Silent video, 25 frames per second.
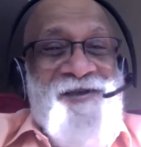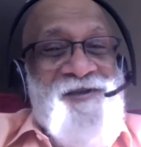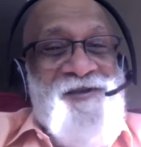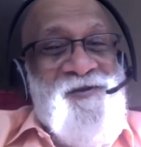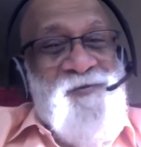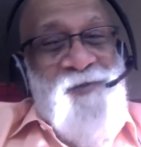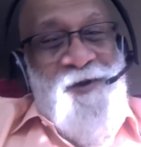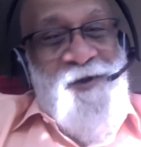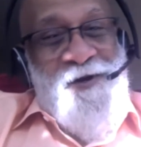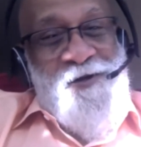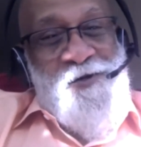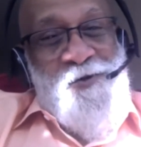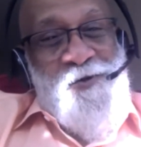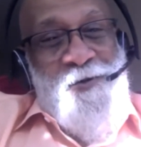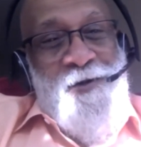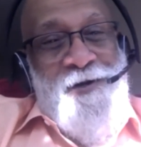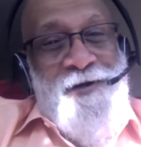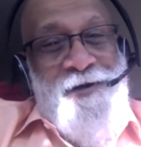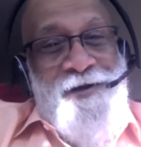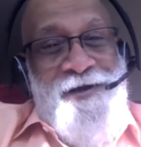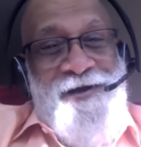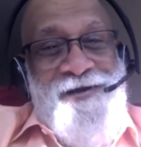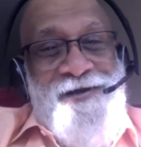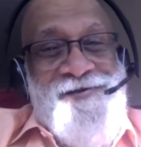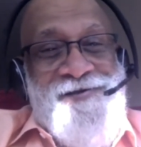
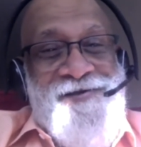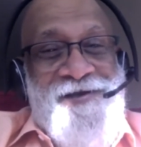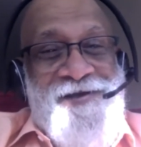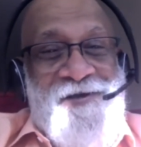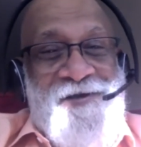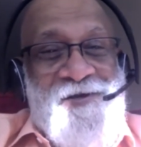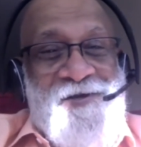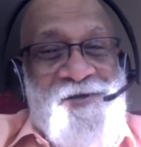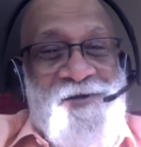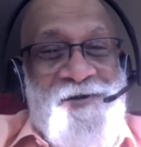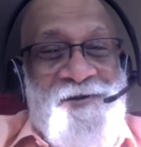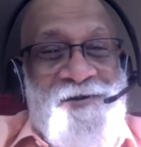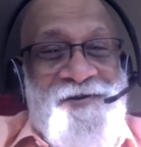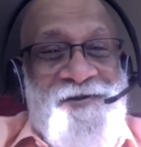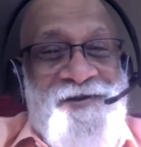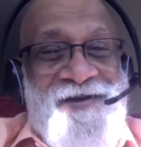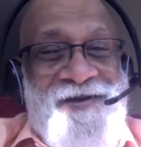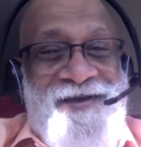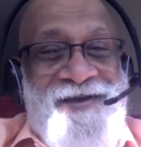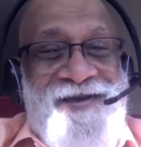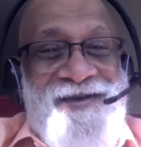spiritual realization.